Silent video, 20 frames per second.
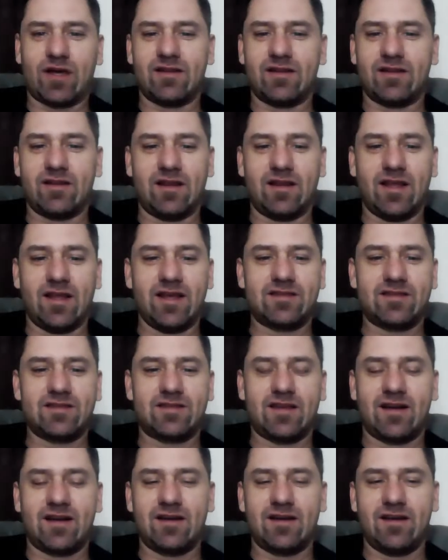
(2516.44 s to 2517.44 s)
into the links
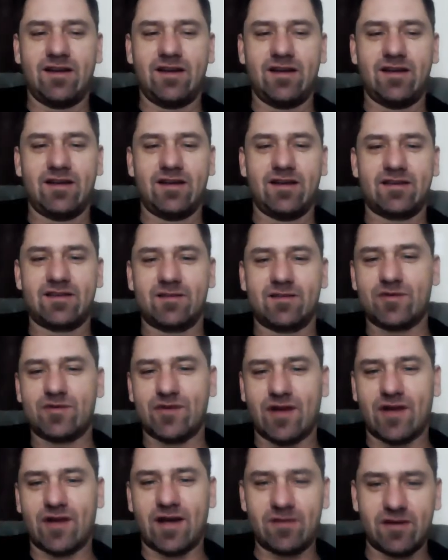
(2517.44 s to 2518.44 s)
there. You need to
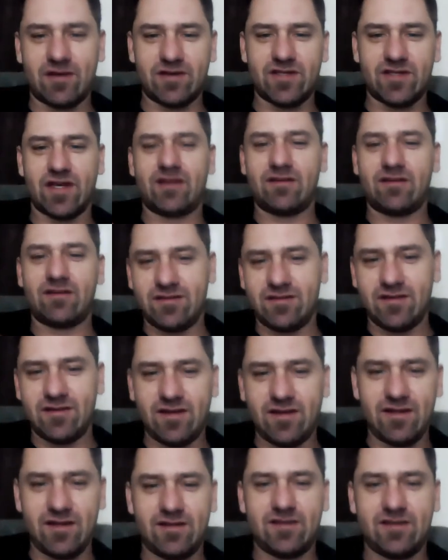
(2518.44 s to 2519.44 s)
subscribe to our channels.
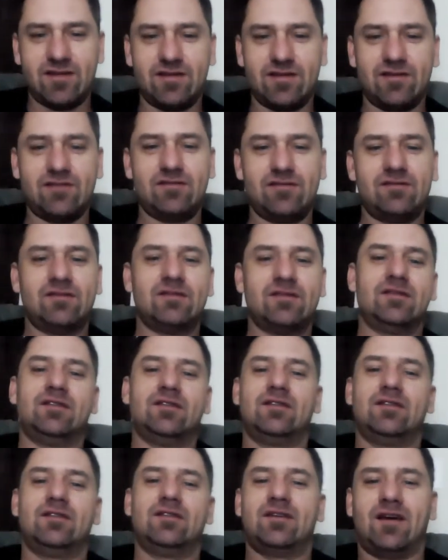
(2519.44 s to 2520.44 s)
You need to
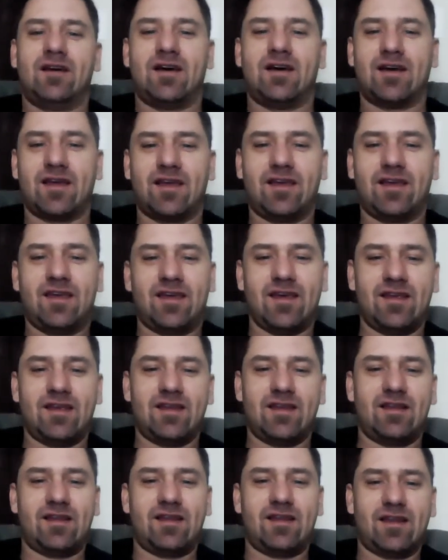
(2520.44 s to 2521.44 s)

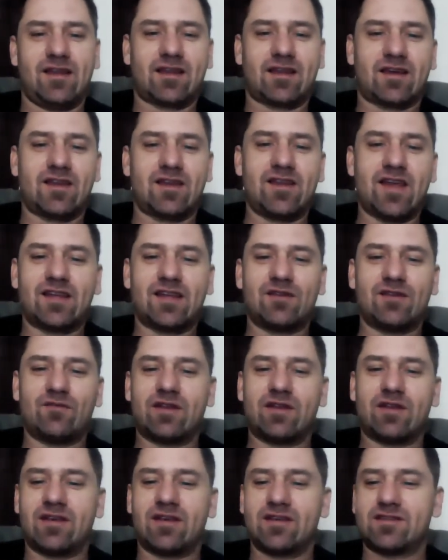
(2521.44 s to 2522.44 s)
get connected
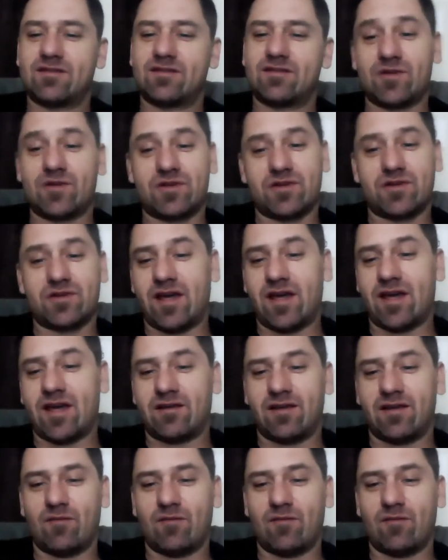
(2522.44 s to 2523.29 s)
with us, and we'll show you how to